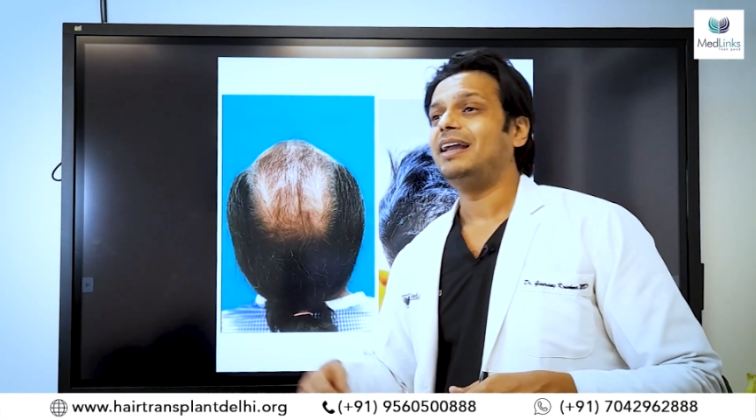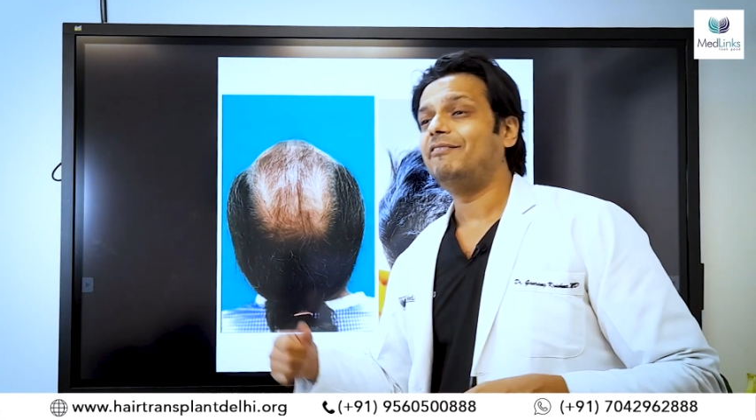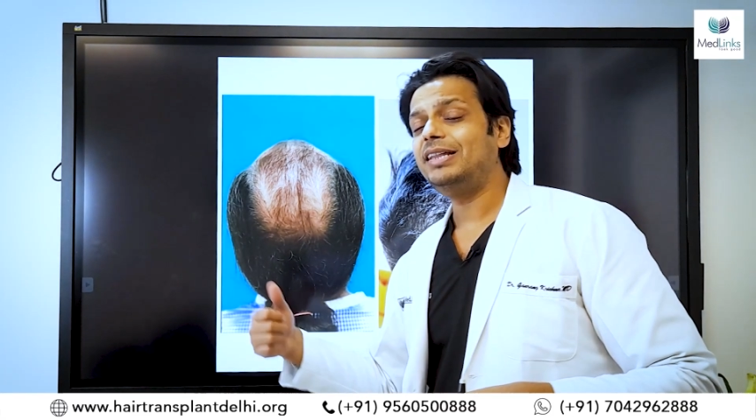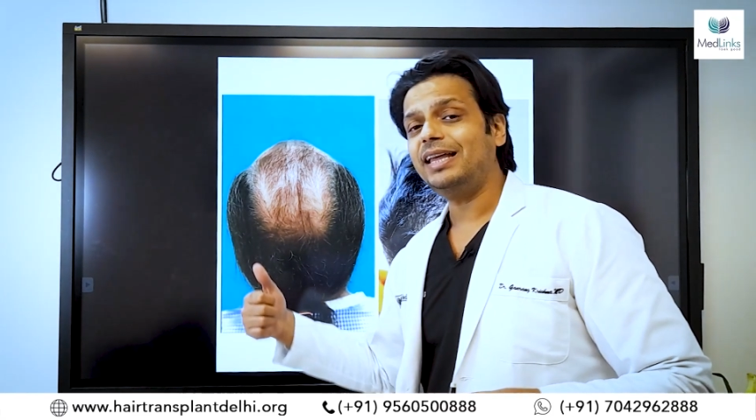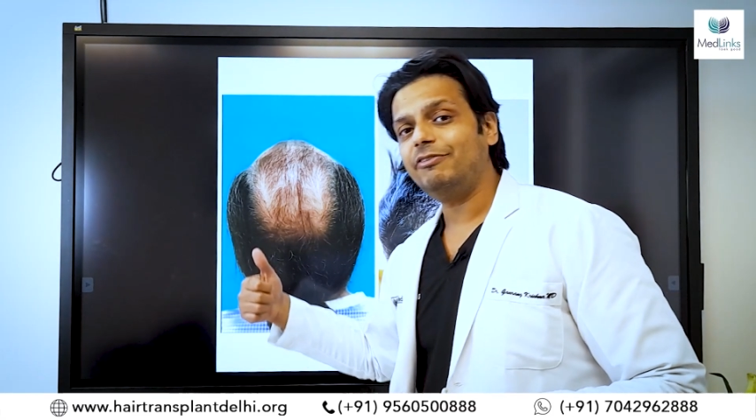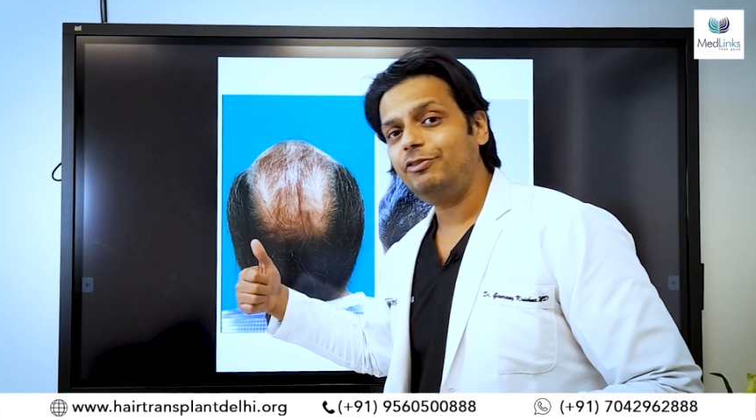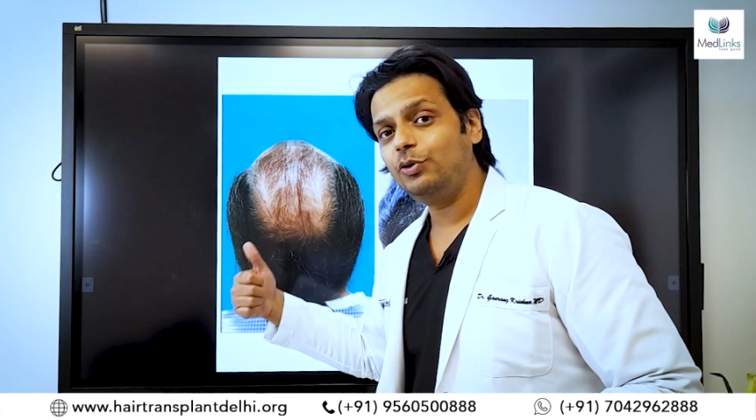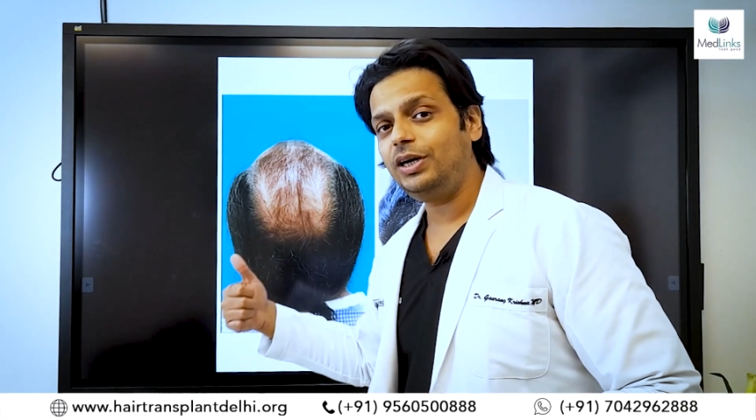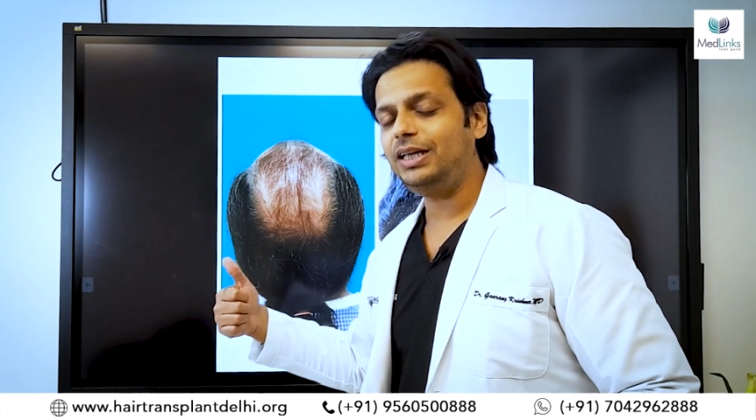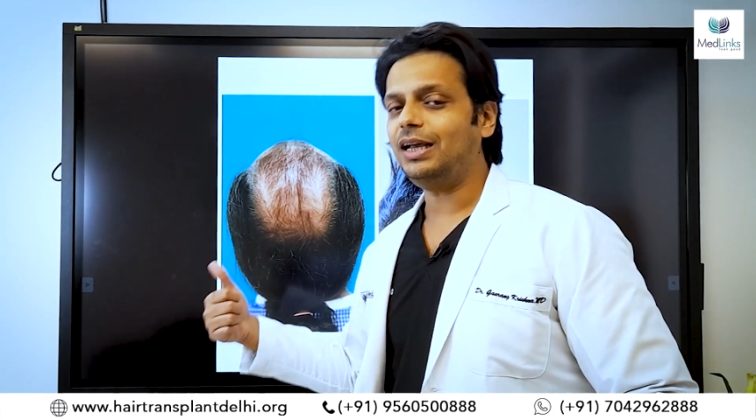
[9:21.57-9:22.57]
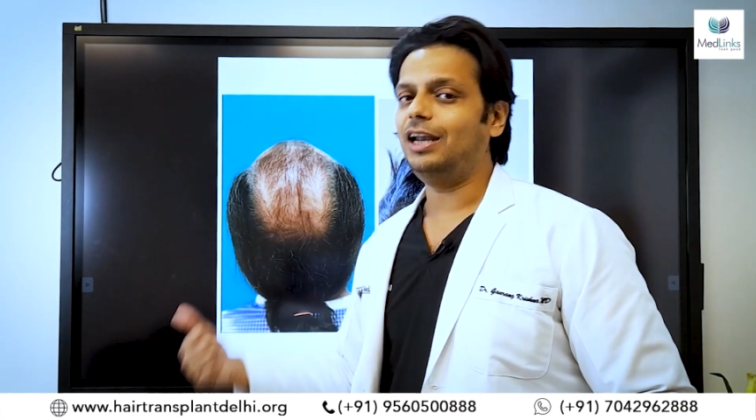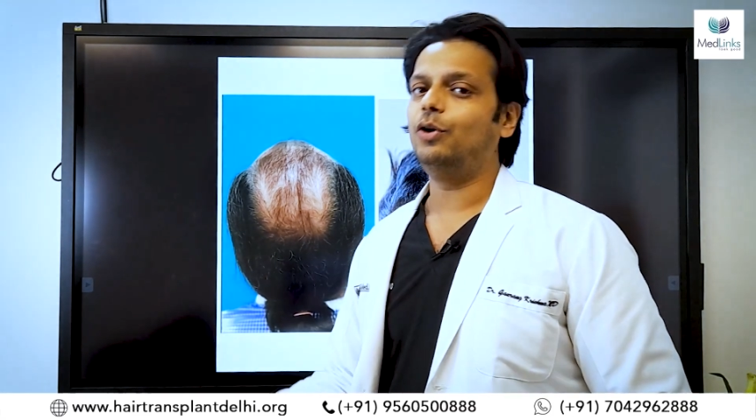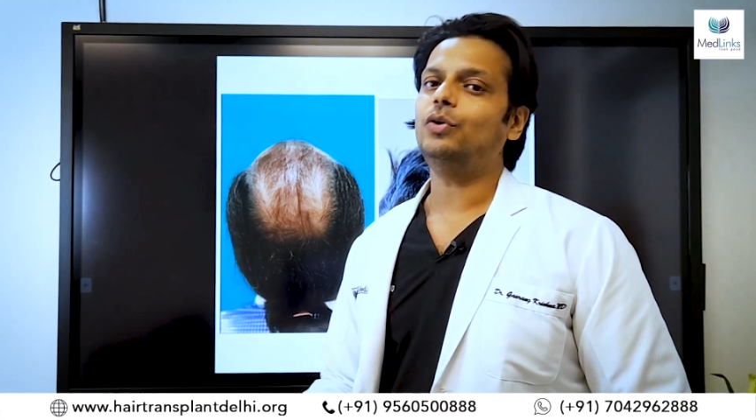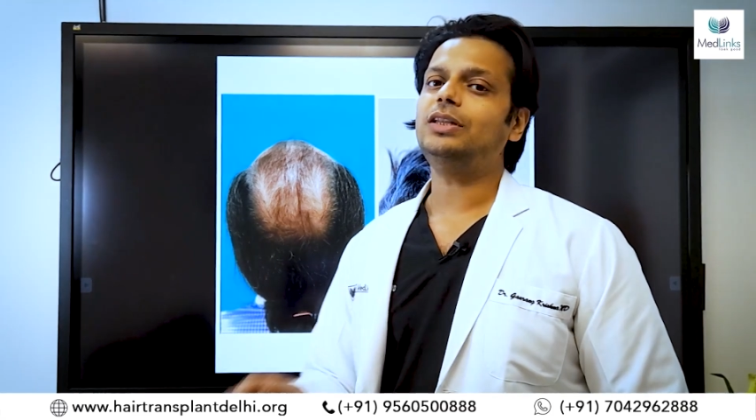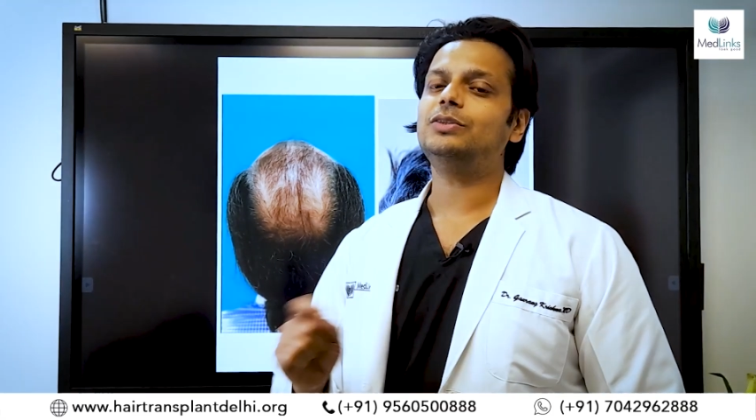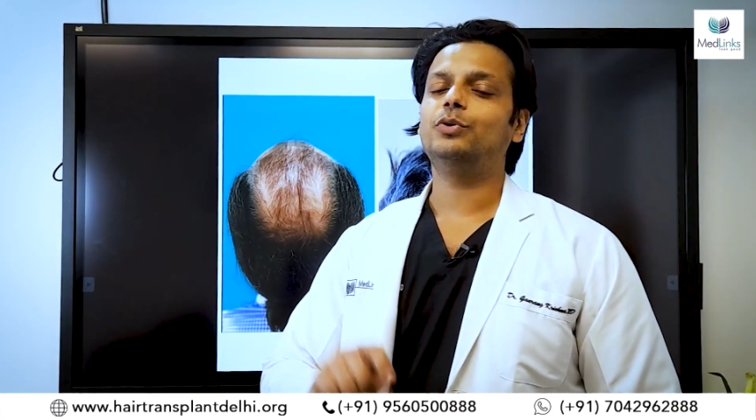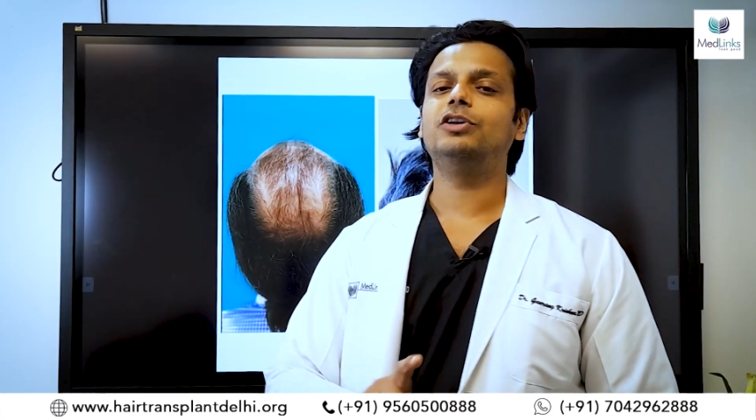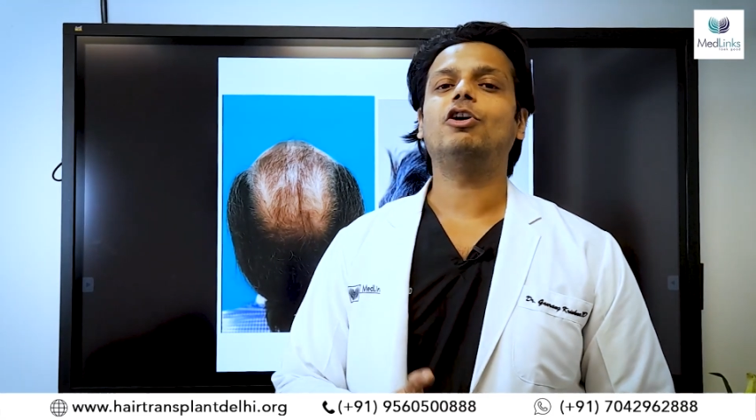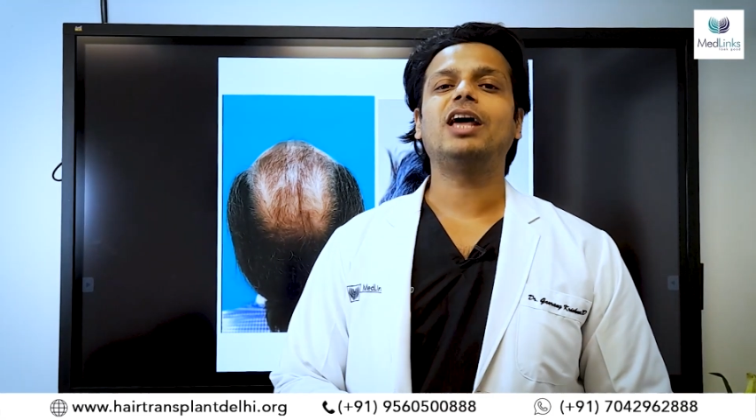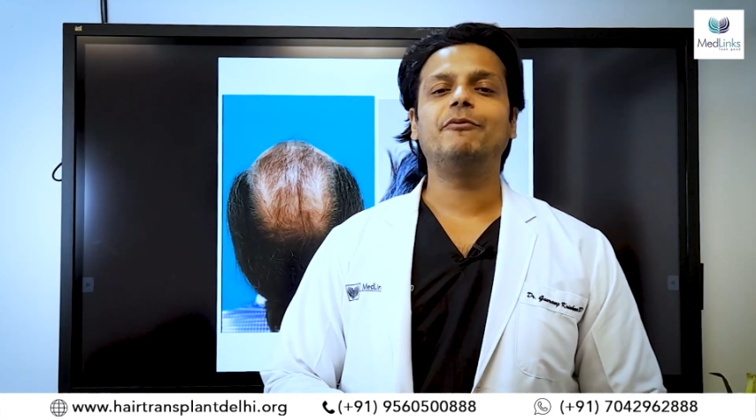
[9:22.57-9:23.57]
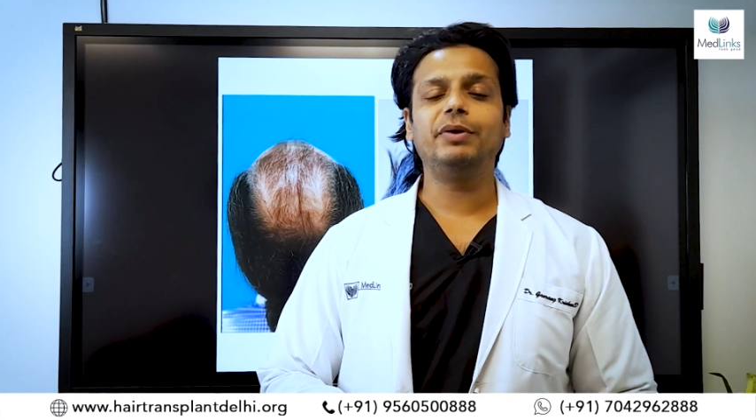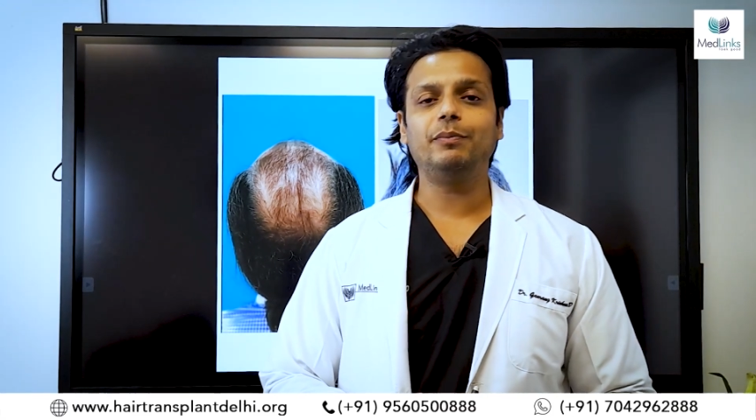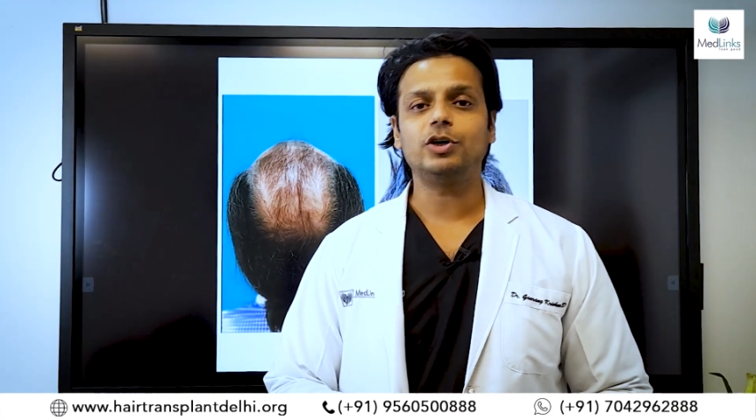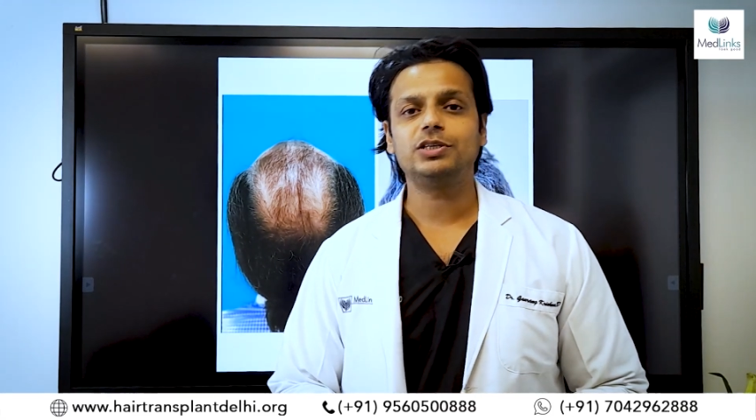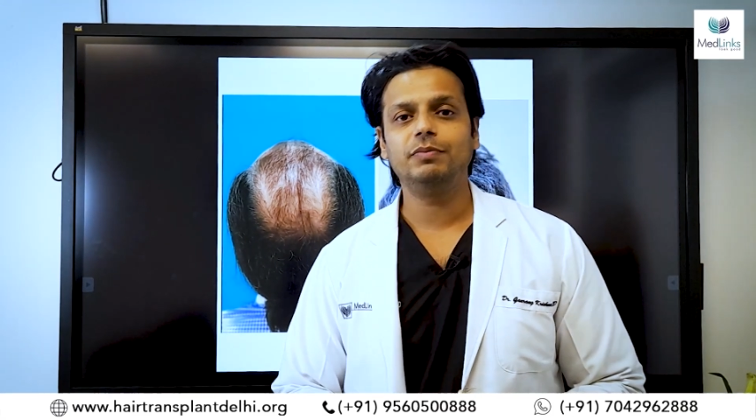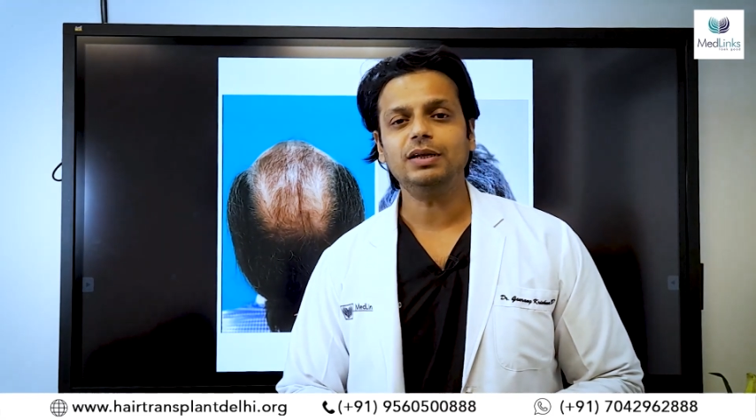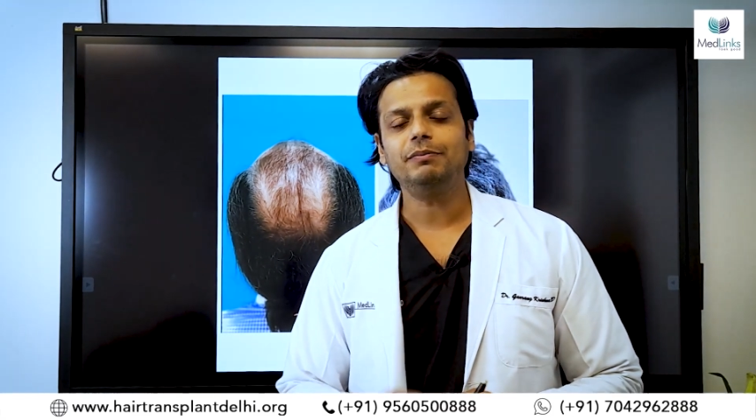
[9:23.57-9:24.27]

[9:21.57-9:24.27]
With FUT alone, this would not have been possible